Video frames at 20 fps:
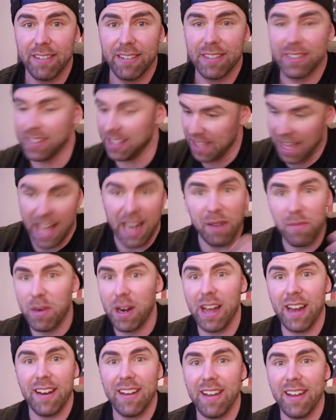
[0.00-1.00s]
slide them
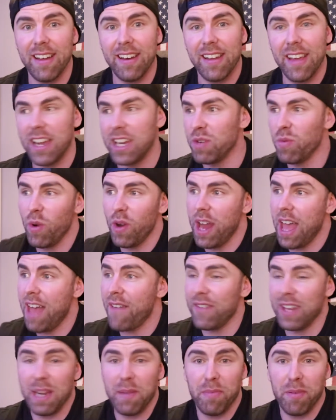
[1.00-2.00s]
right on, and you won't
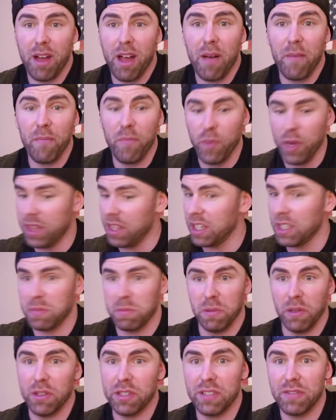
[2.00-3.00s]
have any problem with
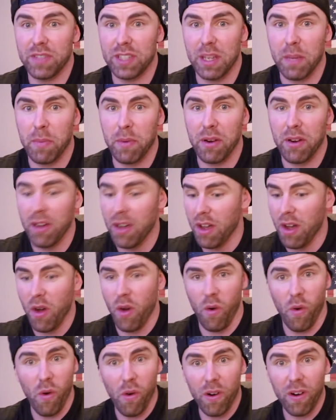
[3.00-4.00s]
explosive zipper
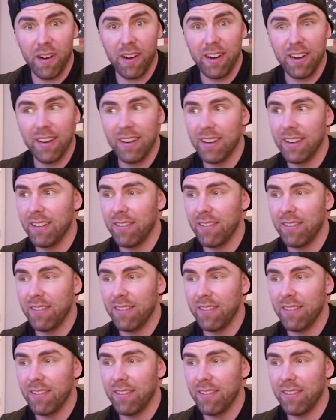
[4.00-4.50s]
or